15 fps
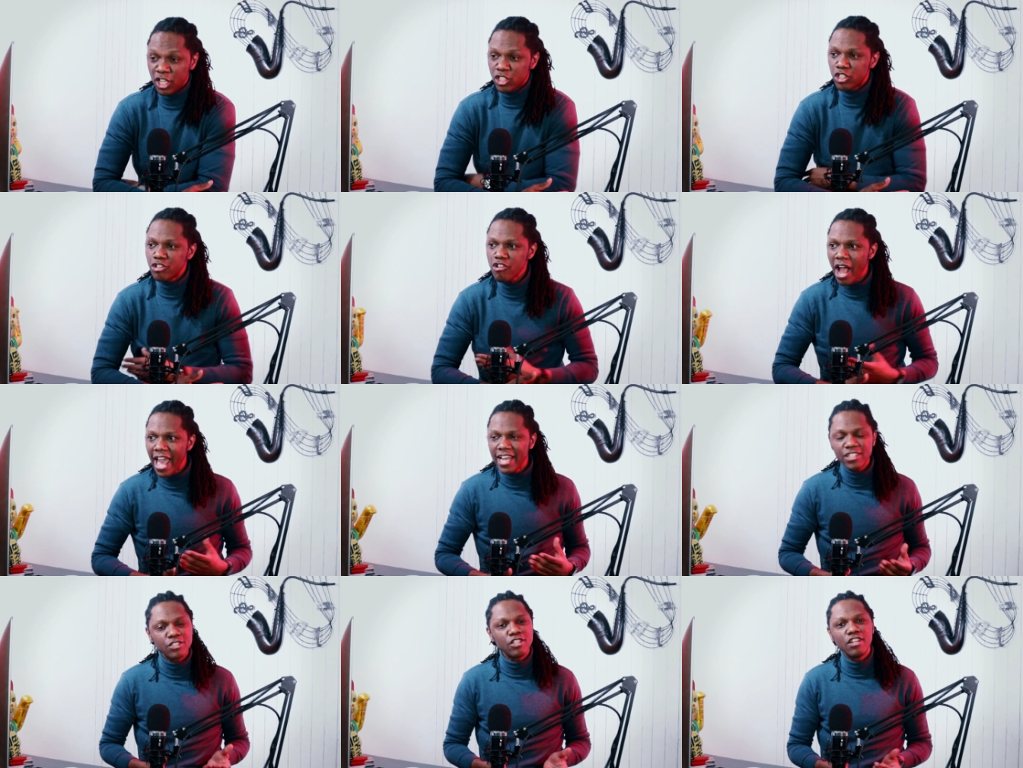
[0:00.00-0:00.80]

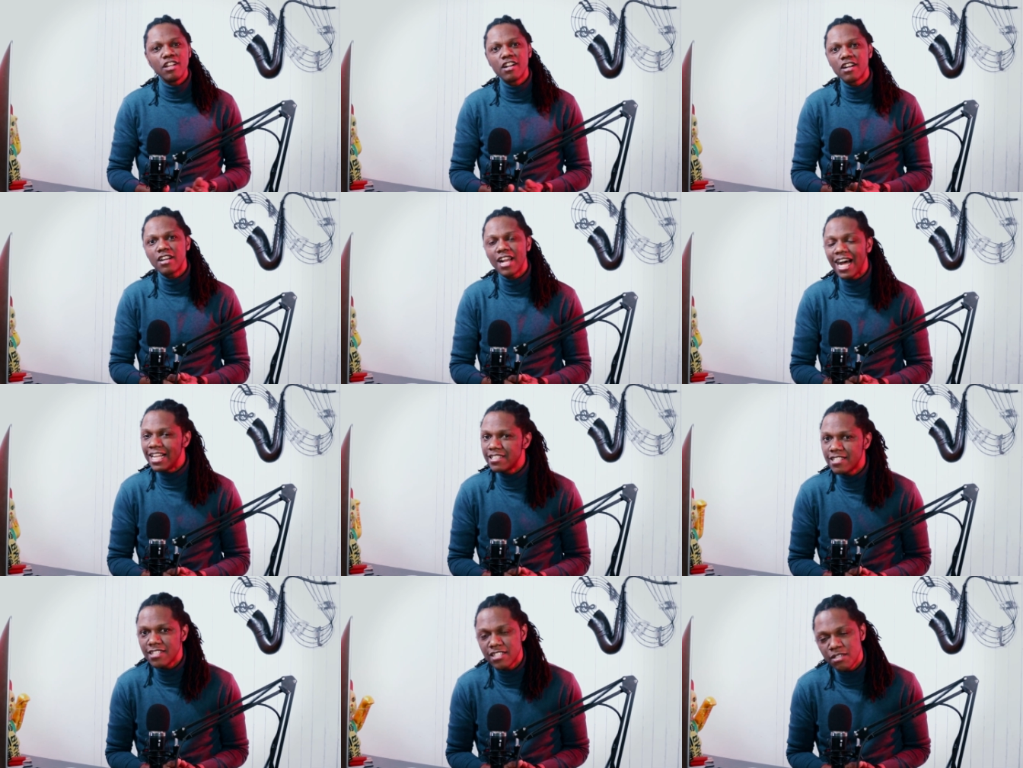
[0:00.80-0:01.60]
trying to learn
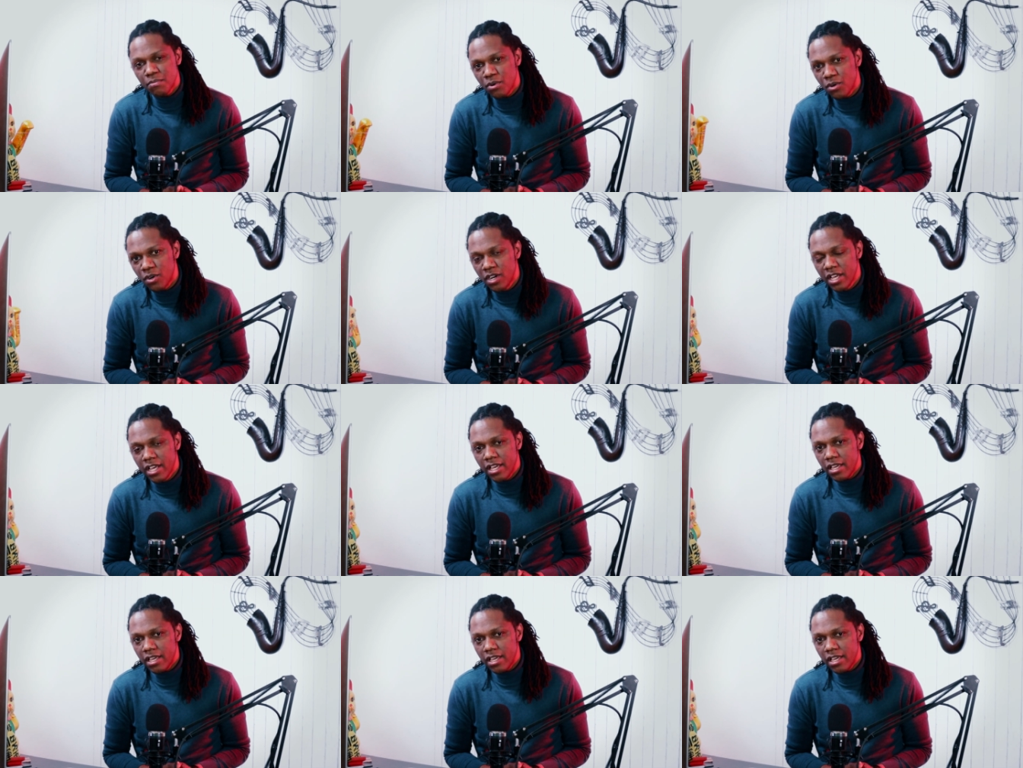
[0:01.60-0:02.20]
Altissimo